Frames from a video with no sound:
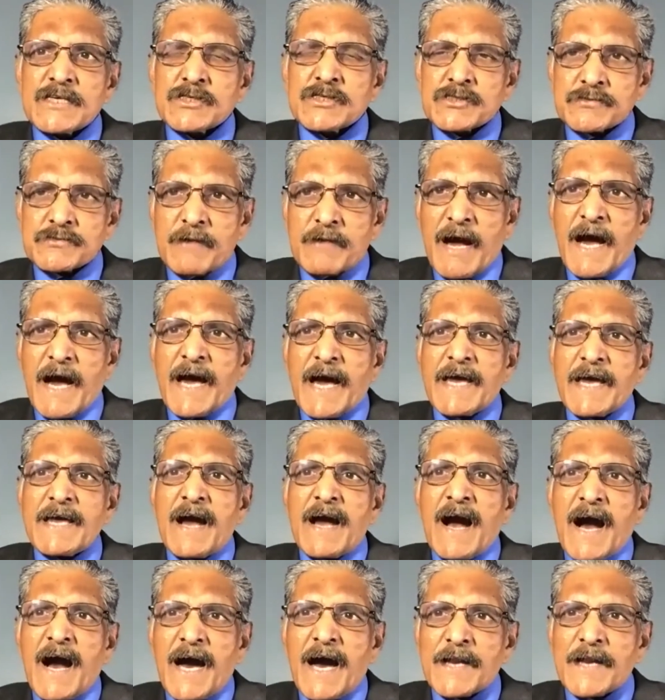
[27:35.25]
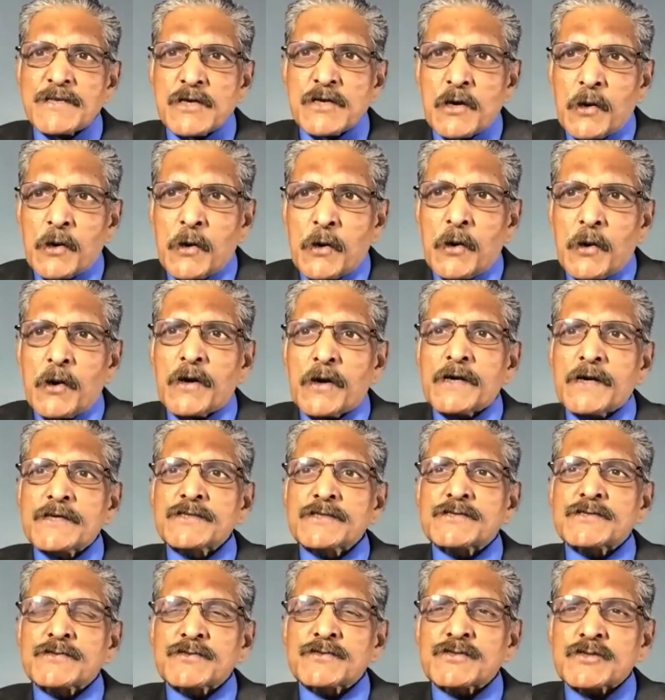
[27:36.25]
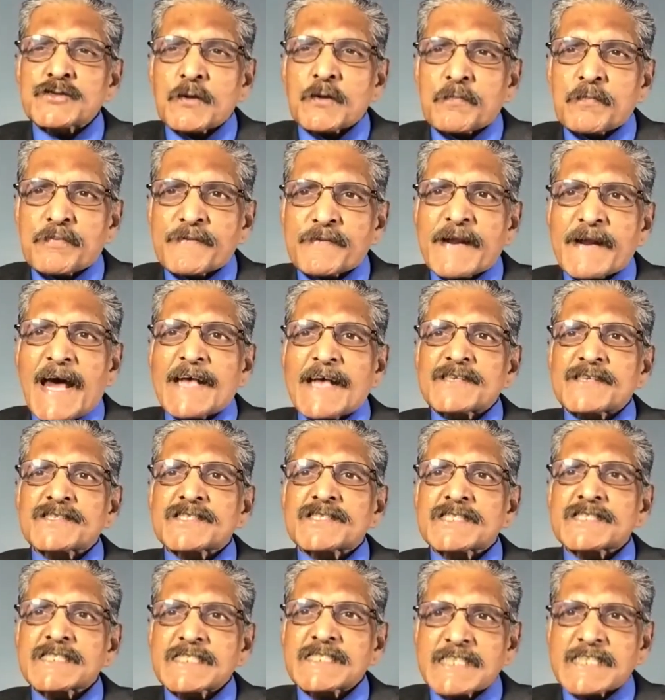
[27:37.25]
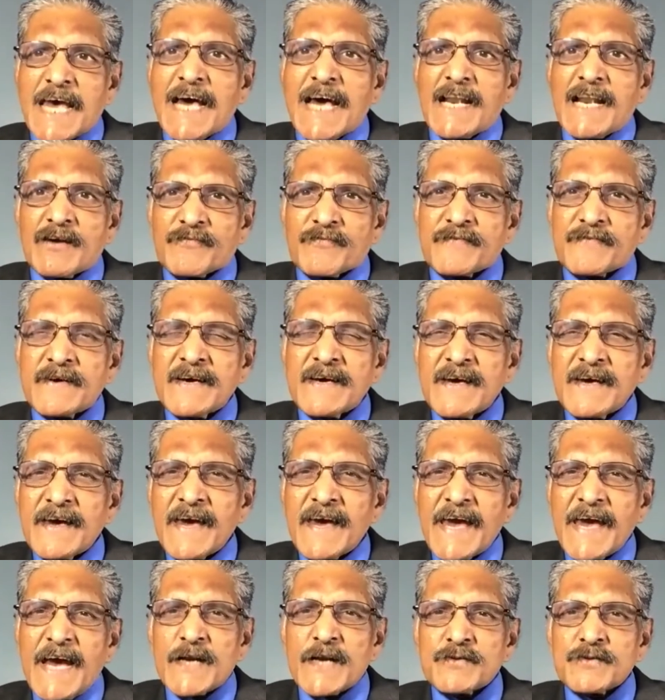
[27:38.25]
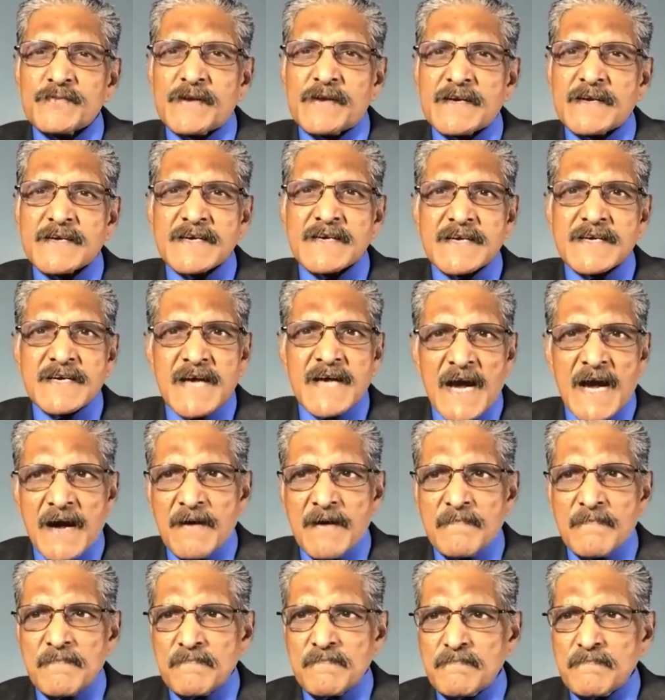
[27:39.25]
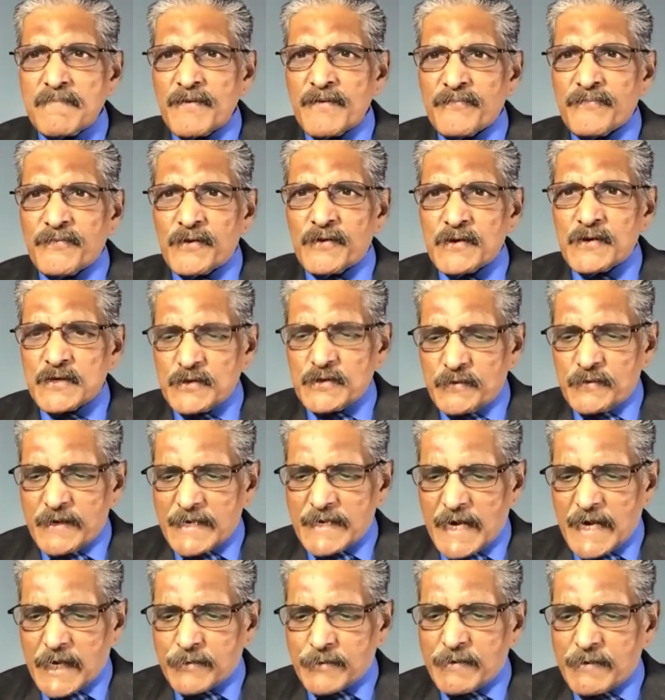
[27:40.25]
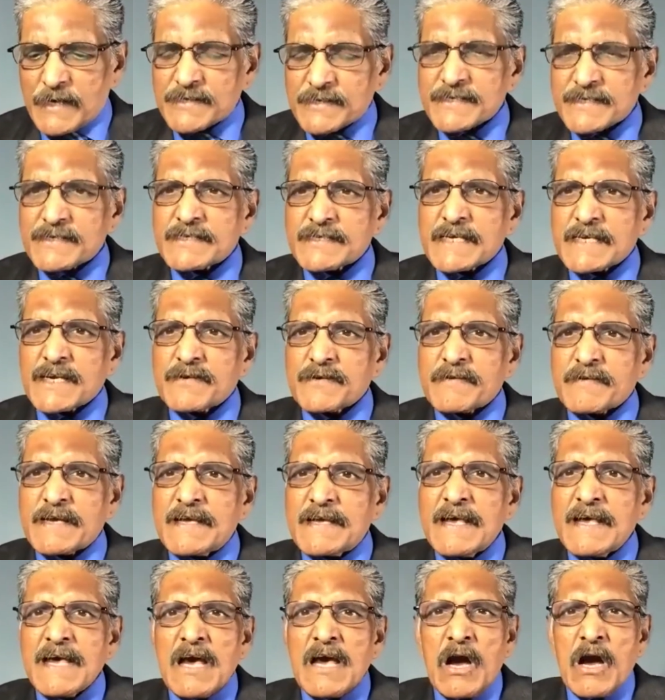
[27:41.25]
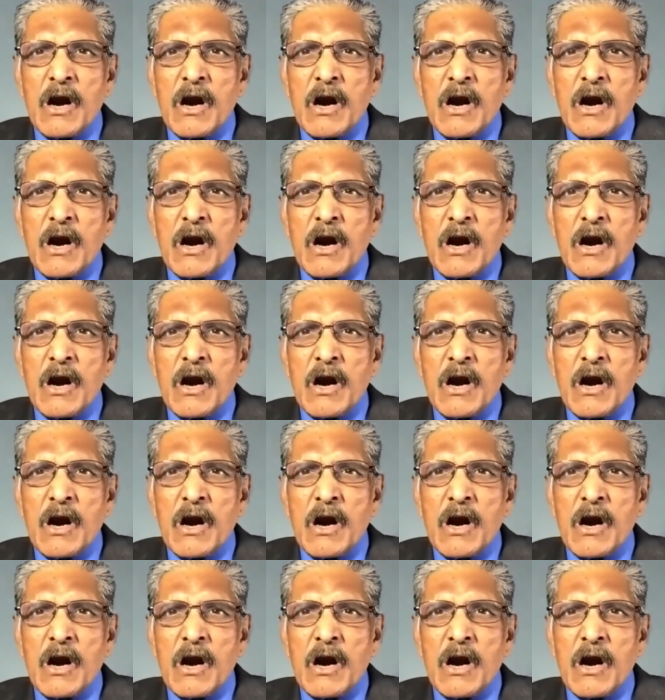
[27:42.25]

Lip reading: Try on your own to suppress self, it will come before you in a greater degree.